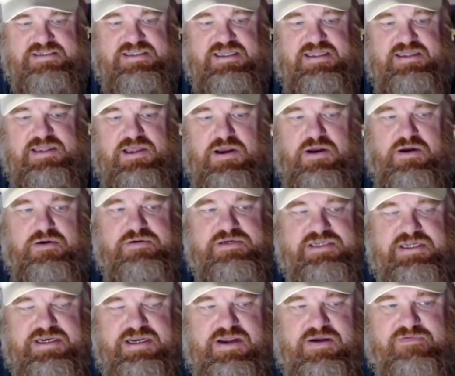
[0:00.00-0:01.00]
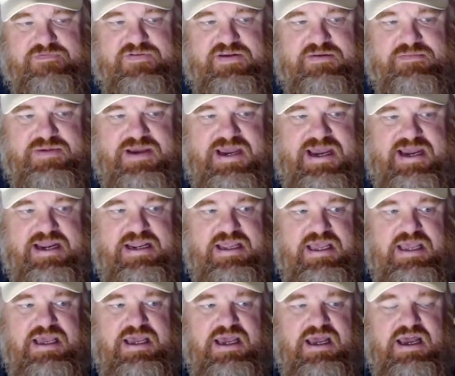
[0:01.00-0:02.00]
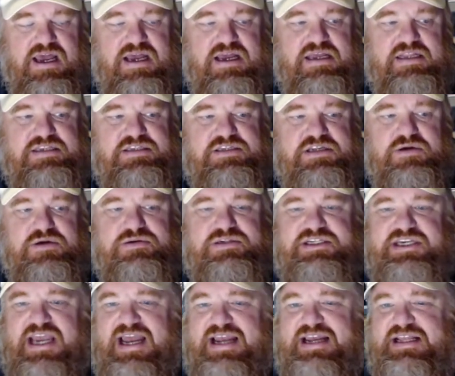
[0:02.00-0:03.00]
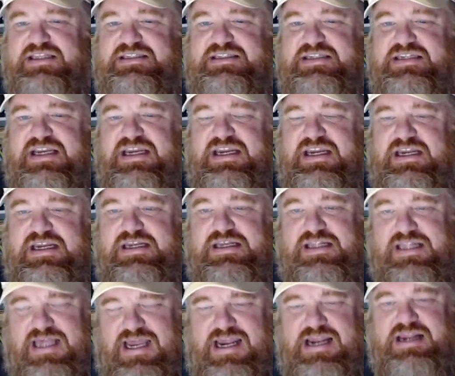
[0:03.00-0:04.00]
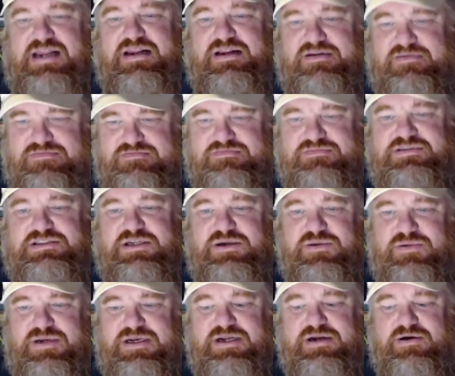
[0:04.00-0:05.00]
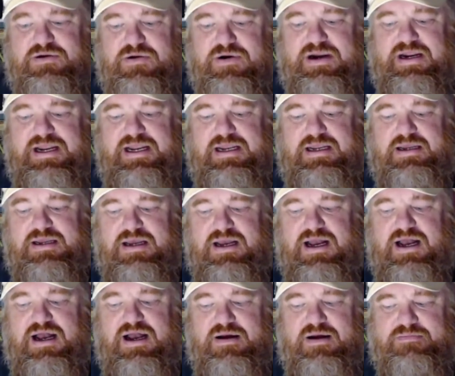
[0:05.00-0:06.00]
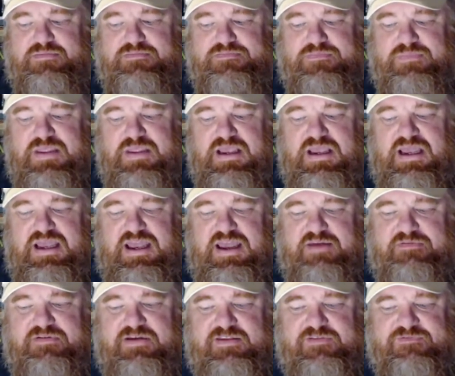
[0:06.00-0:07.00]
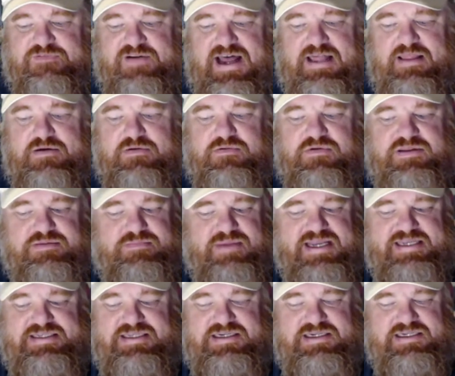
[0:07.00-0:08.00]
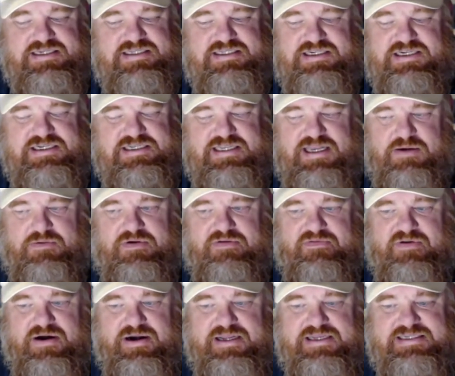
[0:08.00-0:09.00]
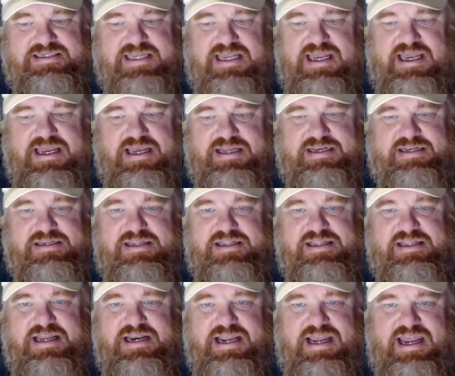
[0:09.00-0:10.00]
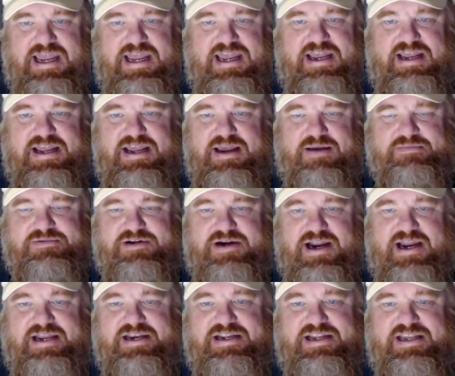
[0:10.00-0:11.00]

the low to no feedback, do check and see, like, to a degree. If it's followed with messages, just like we've already said, that, hey, I'm trying to